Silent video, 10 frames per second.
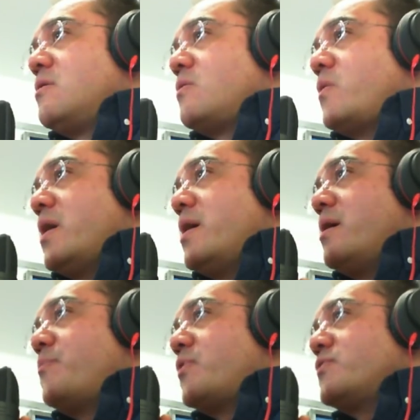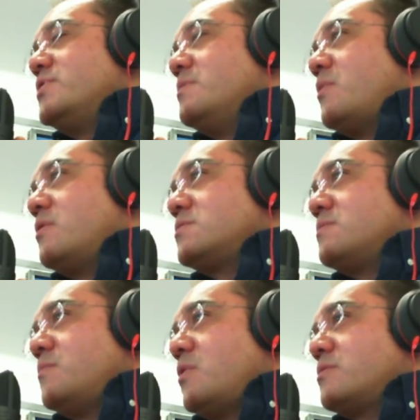we are approaching
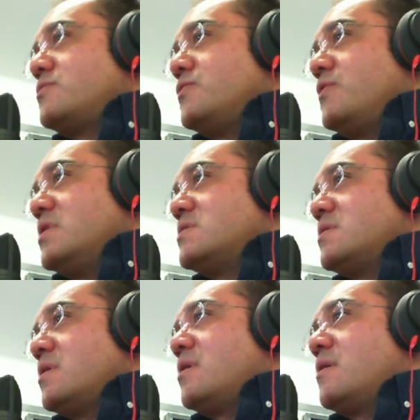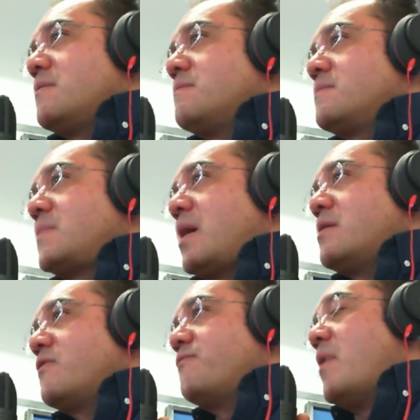more to this
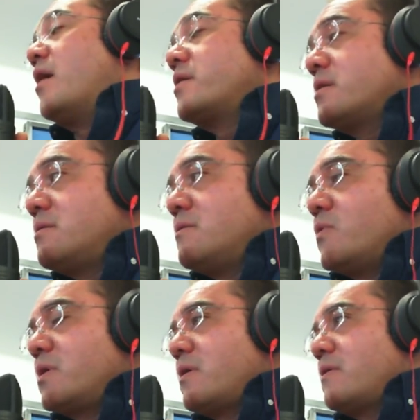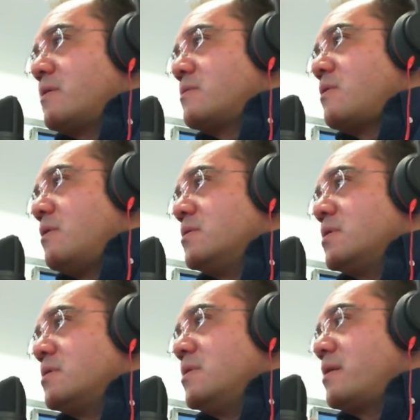kind of market, if we can call
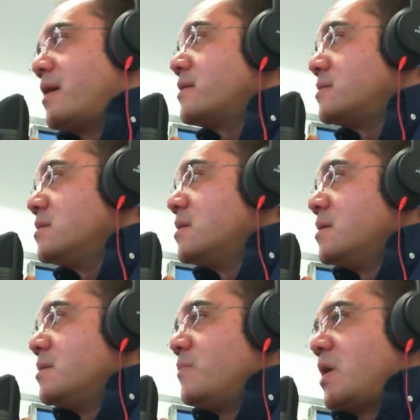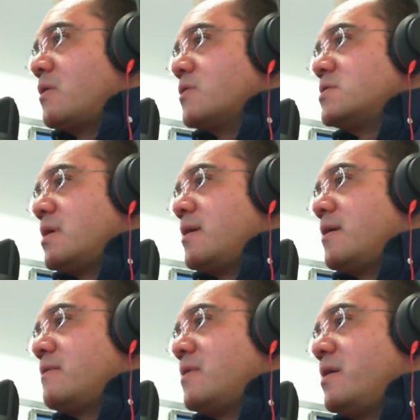it like that, because
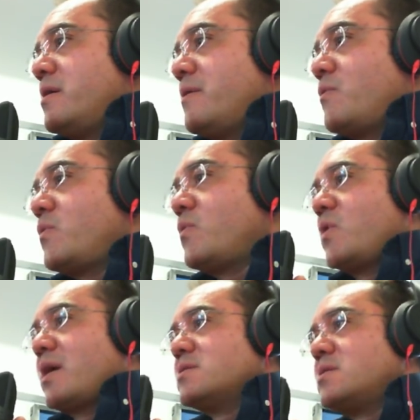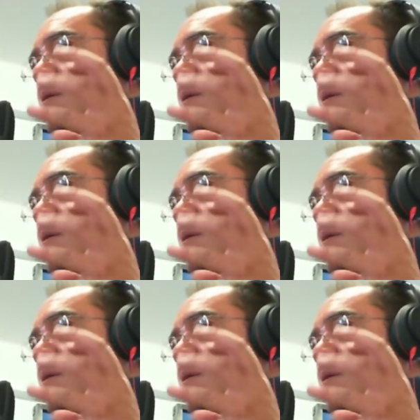we can see a